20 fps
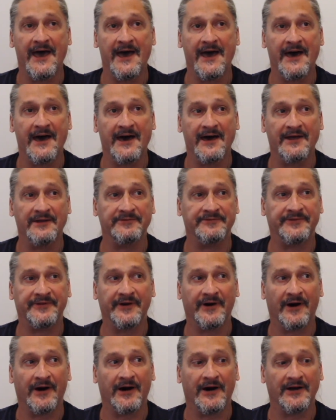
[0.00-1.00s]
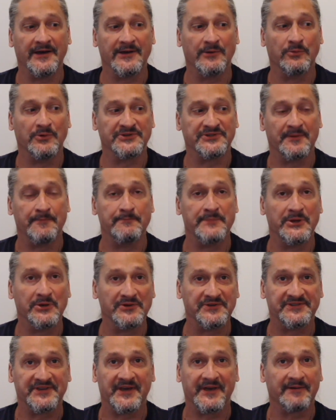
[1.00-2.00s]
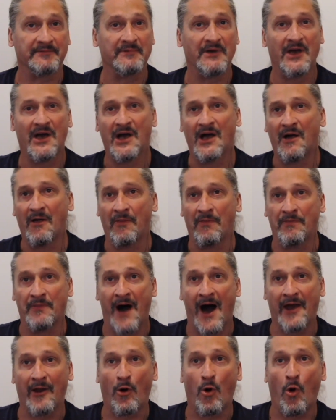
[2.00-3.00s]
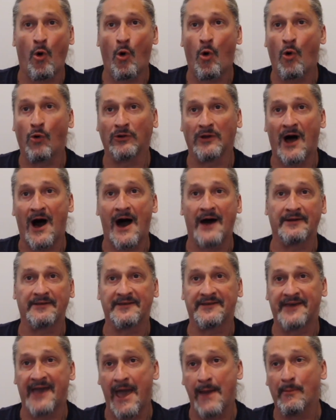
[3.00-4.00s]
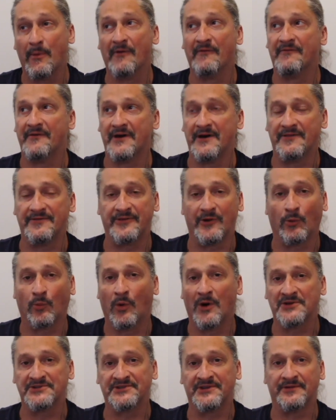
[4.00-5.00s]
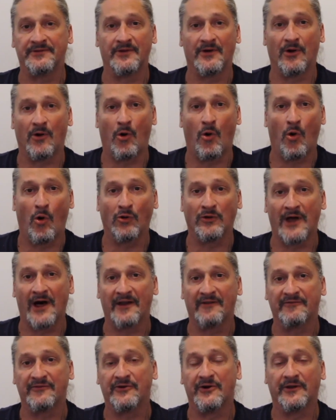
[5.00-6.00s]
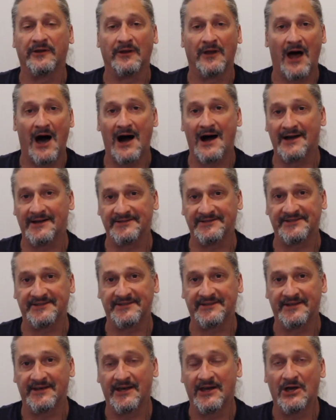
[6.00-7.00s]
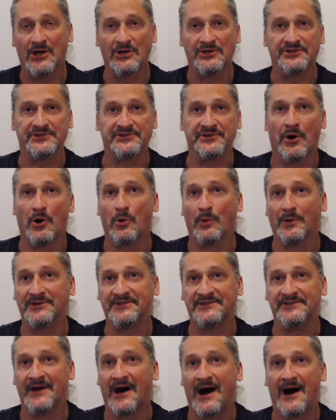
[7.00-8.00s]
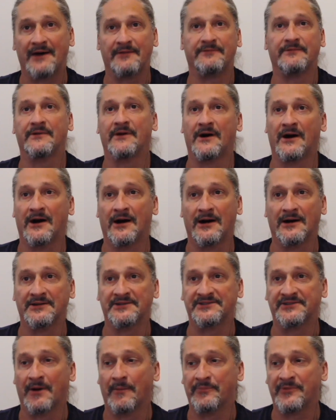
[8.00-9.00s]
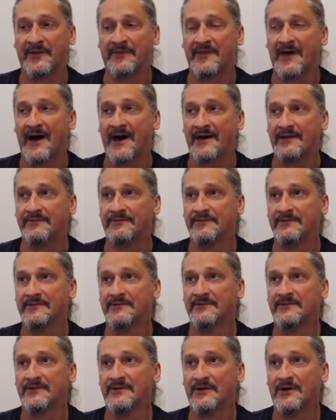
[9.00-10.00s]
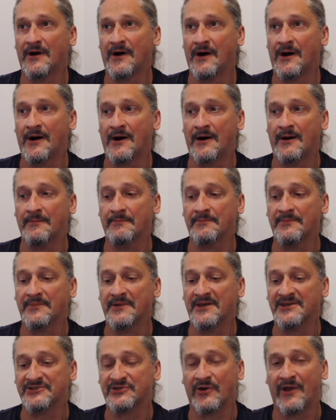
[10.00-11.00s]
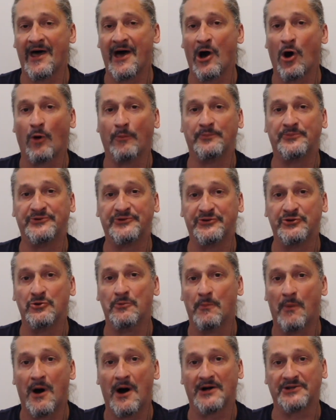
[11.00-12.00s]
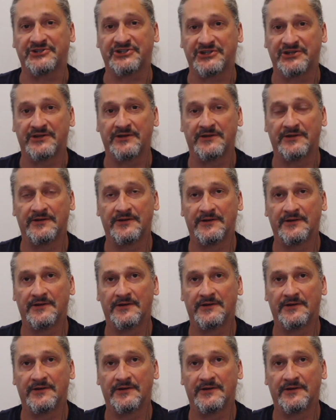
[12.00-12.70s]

And uh, it was amusing. Not a whole lot came of it. There wasn't a whole lot of good lines. So it's not uh, something that um, is going to help too much.